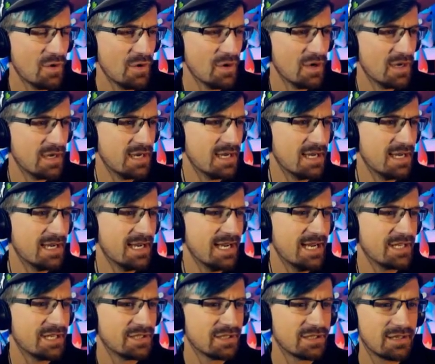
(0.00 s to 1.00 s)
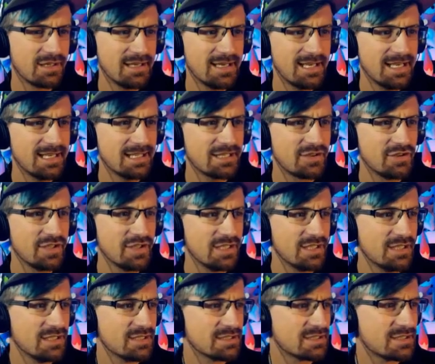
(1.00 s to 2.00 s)
I don't like
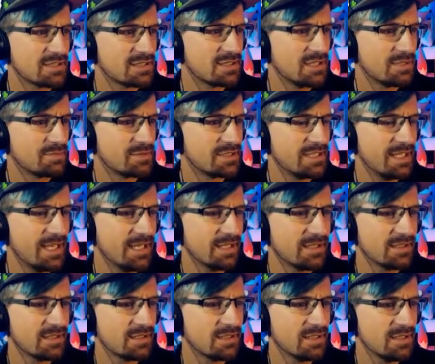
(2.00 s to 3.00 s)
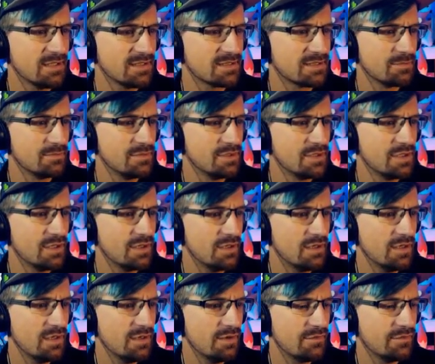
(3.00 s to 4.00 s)
this. I'm singing cause I'm
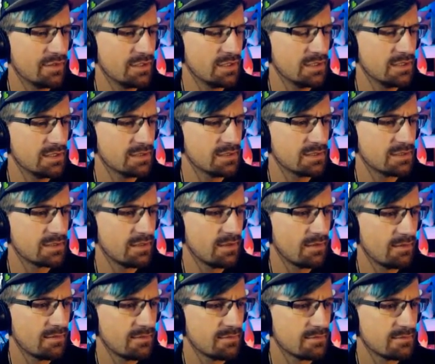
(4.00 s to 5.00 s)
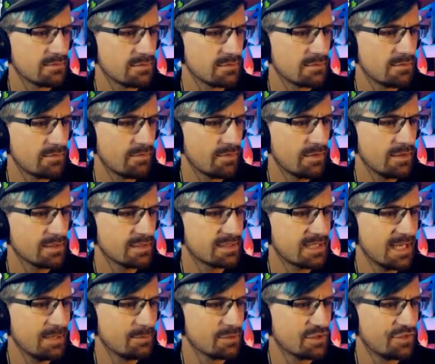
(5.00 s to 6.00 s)
nervous. This
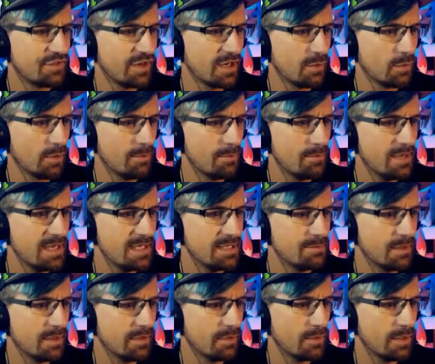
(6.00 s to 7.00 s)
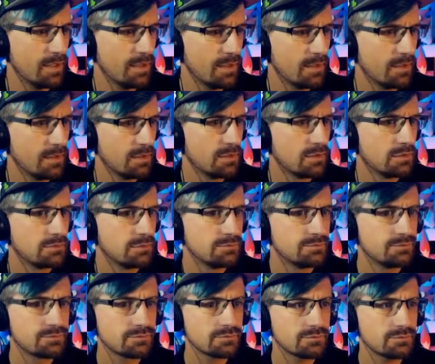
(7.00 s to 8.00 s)
game was very well made, by the way.
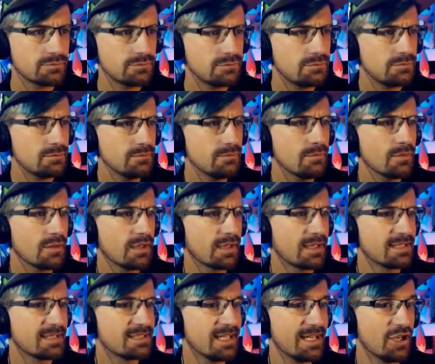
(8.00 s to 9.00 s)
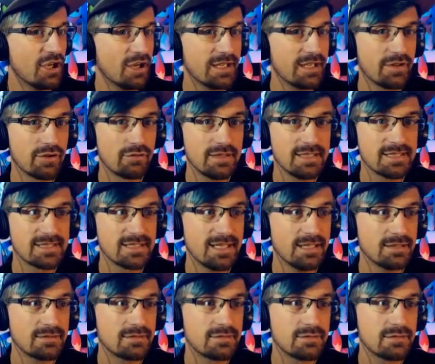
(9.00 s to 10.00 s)
Like I said earlier, the reason
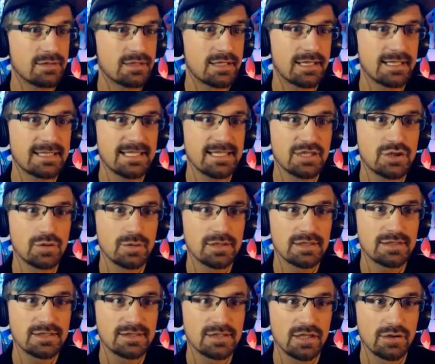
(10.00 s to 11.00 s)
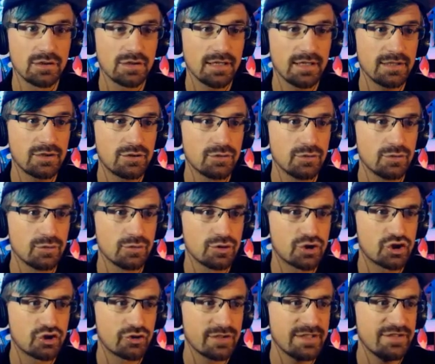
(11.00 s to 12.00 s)
I clicked into it is because it looked like Google
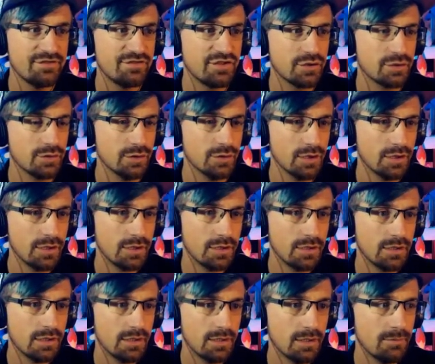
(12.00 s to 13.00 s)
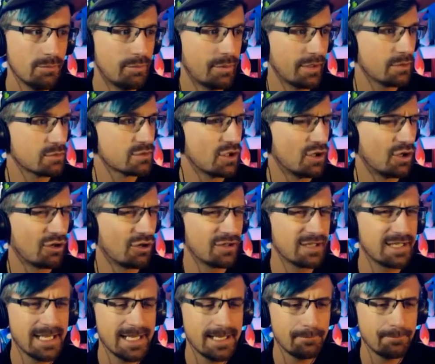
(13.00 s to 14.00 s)
Street View, but it was a horror
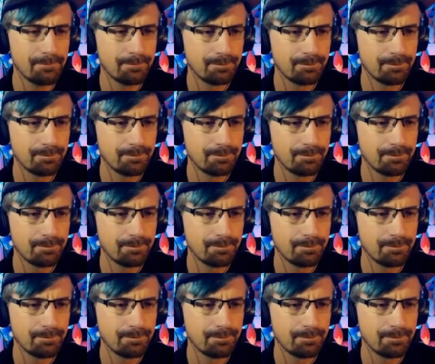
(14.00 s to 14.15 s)
game.